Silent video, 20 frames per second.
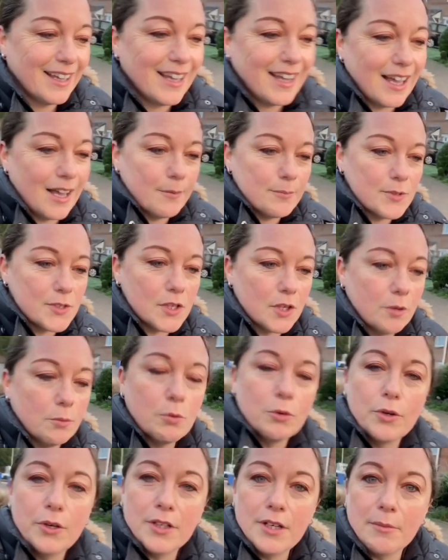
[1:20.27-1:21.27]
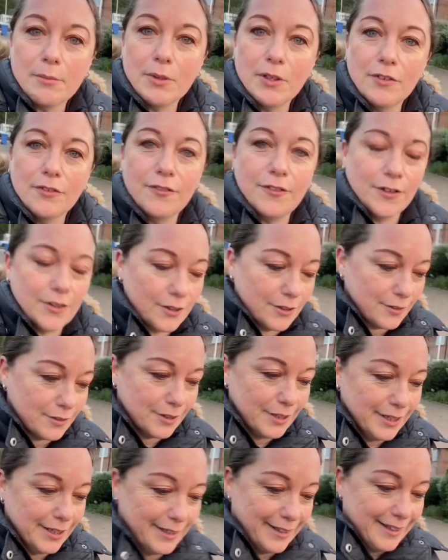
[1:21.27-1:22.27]
I'm so worried I'm gonna fall.
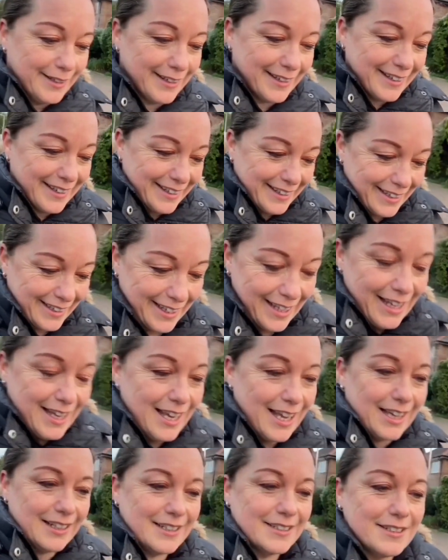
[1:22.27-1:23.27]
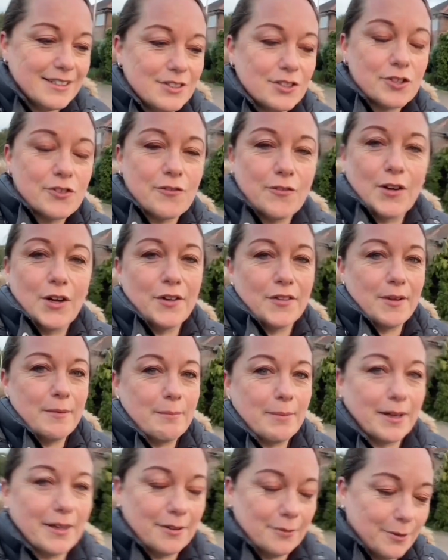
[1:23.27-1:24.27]
And I didn't just fall then,
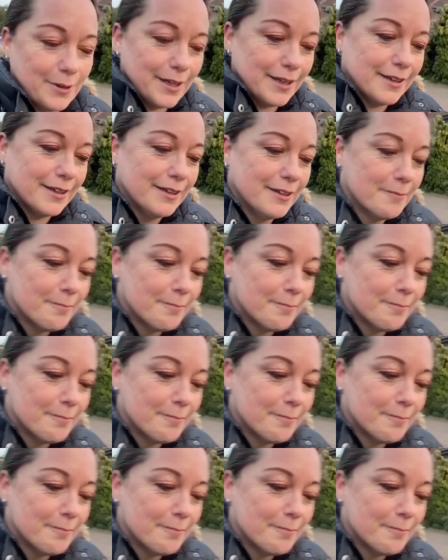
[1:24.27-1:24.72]
by the way.